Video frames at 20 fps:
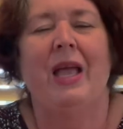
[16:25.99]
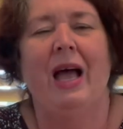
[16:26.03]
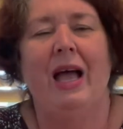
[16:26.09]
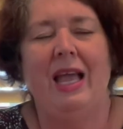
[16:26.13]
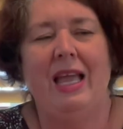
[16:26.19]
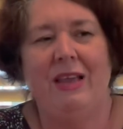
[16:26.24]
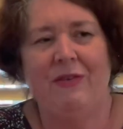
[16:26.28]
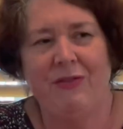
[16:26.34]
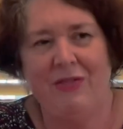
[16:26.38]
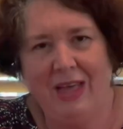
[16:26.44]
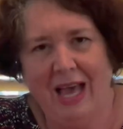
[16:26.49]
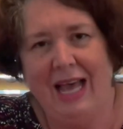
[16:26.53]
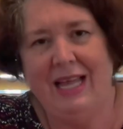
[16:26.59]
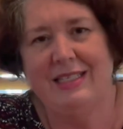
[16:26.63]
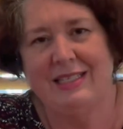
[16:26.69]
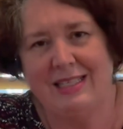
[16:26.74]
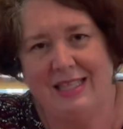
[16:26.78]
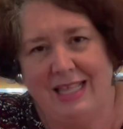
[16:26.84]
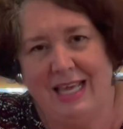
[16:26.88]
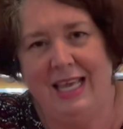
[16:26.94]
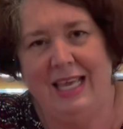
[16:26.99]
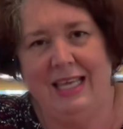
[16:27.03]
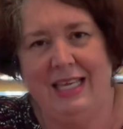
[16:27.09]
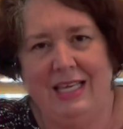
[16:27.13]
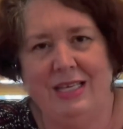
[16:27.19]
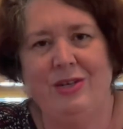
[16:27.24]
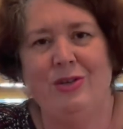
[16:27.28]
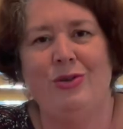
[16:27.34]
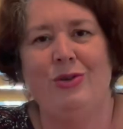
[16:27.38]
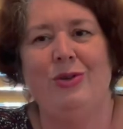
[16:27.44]
If that's their
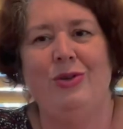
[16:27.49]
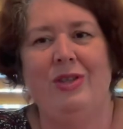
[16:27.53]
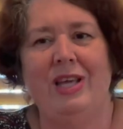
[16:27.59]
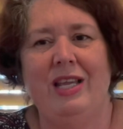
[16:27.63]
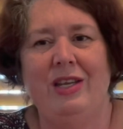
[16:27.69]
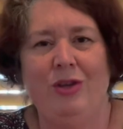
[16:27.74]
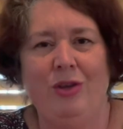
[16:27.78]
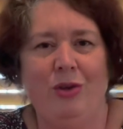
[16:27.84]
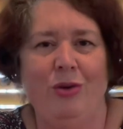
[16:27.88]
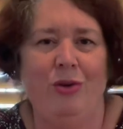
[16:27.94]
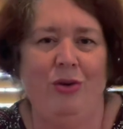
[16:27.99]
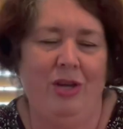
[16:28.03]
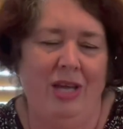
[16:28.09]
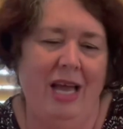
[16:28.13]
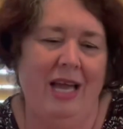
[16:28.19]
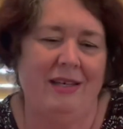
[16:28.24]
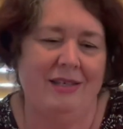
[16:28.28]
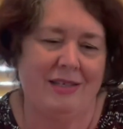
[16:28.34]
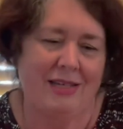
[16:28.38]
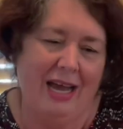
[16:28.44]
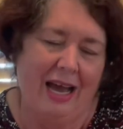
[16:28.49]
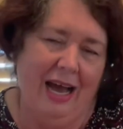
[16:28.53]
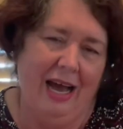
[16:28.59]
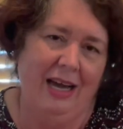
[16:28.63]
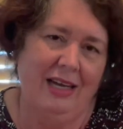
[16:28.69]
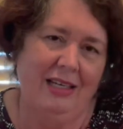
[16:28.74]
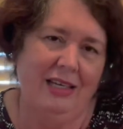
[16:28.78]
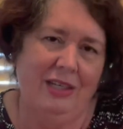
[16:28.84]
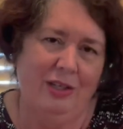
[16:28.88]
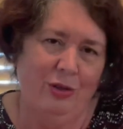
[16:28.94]
issue, then you can
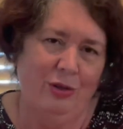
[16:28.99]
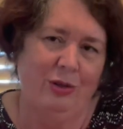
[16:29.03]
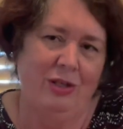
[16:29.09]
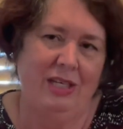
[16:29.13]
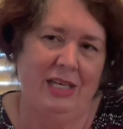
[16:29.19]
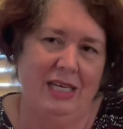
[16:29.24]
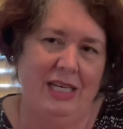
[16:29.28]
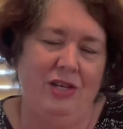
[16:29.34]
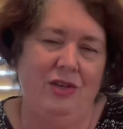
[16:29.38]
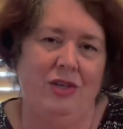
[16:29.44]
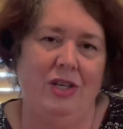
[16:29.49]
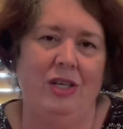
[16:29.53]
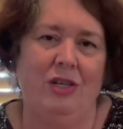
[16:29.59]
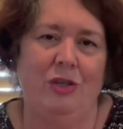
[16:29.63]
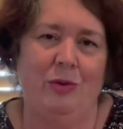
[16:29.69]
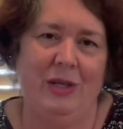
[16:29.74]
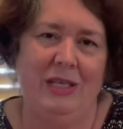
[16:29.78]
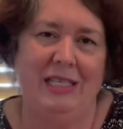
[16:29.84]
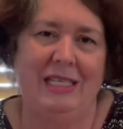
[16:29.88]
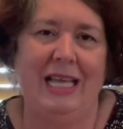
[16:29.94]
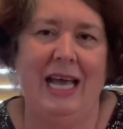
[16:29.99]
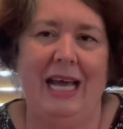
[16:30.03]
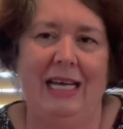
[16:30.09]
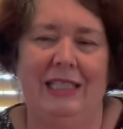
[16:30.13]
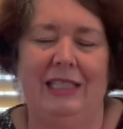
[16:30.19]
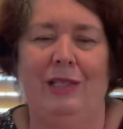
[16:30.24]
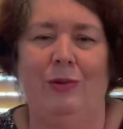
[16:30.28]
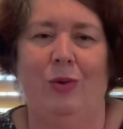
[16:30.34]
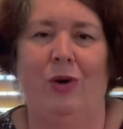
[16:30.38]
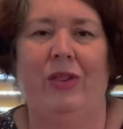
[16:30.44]
target your teaching to
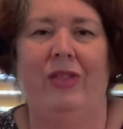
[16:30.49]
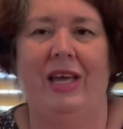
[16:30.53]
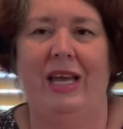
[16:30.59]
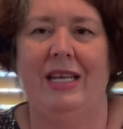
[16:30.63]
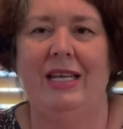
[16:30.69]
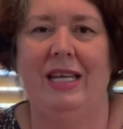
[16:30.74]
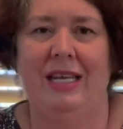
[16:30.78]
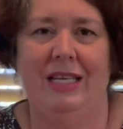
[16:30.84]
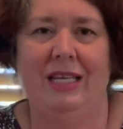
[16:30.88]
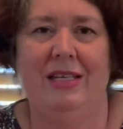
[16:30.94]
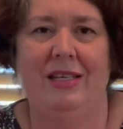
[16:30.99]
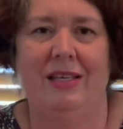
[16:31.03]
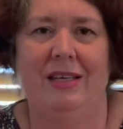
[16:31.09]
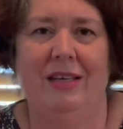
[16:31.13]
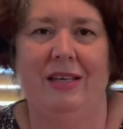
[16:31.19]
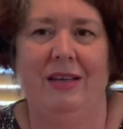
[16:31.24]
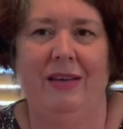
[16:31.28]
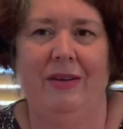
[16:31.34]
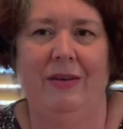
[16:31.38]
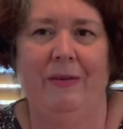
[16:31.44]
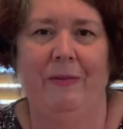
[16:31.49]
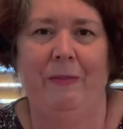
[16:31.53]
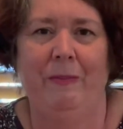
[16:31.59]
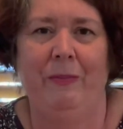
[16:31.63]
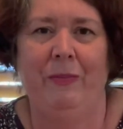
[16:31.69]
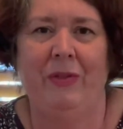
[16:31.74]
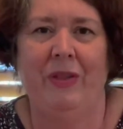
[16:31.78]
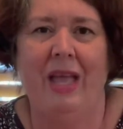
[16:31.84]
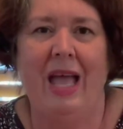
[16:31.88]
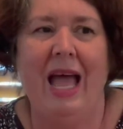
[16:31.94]
exactly what they need.
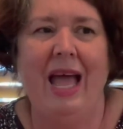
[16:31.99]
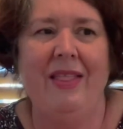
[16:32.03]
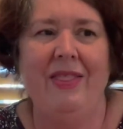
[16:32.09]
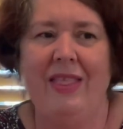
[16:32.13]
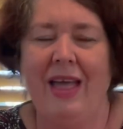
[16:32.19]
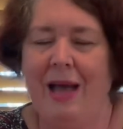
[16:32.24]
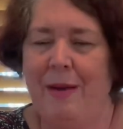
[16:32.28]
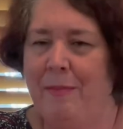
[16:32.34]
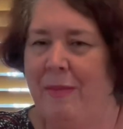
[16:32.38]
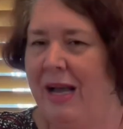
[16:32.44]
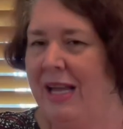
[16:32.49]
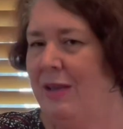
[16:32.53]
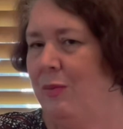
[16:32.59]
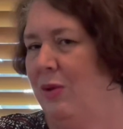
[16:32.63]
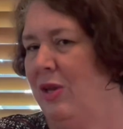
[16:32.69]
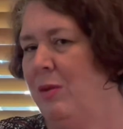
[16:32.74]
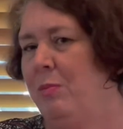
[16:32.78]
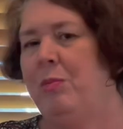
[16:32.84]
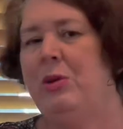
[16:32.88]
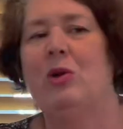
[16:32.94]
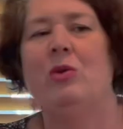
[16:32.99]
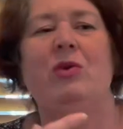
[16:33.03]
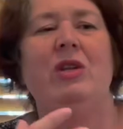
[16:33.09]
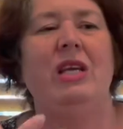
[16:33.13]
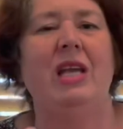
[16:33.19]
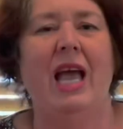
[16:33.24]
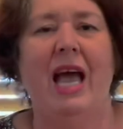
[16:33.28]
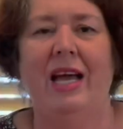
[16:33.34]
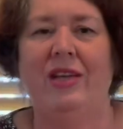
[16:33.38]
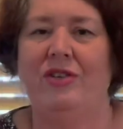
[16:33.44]
And that may be
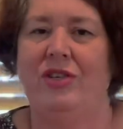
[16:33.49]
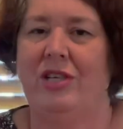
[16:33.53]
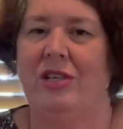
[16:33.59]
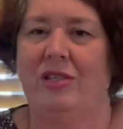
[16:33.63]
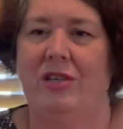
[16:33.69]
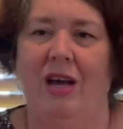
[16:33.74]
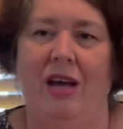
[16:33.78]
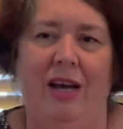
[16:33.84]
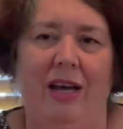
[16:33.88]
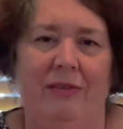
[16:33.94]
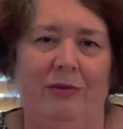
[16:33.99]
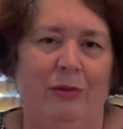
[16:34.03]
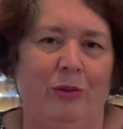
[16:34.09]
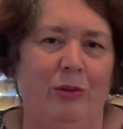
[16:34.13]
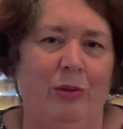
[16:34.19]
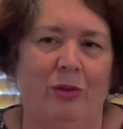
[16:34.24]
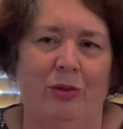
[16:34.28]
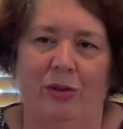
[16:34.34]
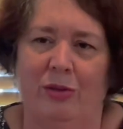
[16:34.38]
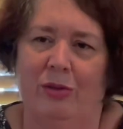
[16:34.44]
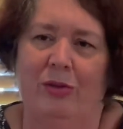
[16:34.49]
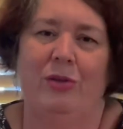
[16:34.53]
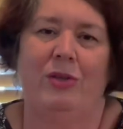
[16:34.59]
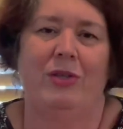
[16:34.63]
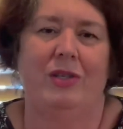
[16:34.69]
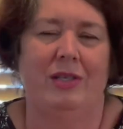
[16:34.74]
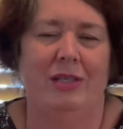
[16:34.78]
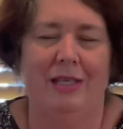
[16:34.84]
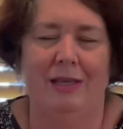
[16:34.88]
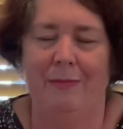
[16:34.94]
building adjectival
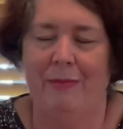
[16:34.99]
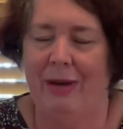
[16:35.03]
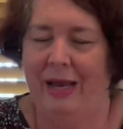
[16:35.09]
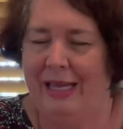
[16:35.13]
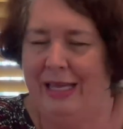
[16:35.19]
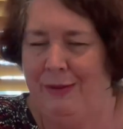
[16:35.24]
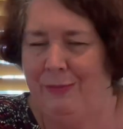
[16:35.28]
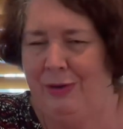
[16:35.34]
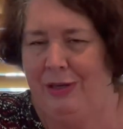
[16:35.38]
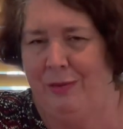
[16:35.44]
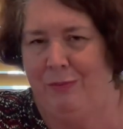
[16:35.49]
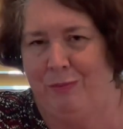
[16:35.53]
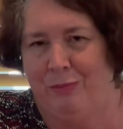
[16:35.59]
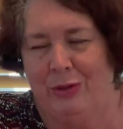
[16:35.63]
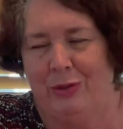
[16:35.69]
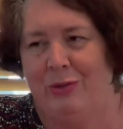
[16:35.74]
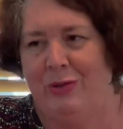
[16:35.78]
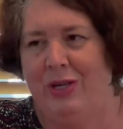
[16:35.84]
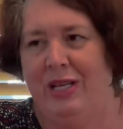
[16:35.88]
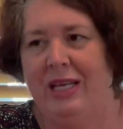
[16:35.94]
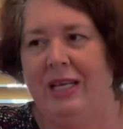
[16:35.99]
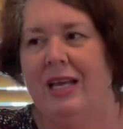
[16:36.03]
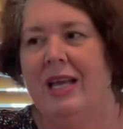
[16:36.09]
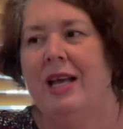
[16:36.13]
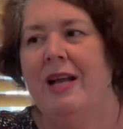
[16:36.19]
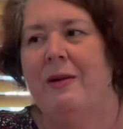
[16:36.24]
clauses. It may be building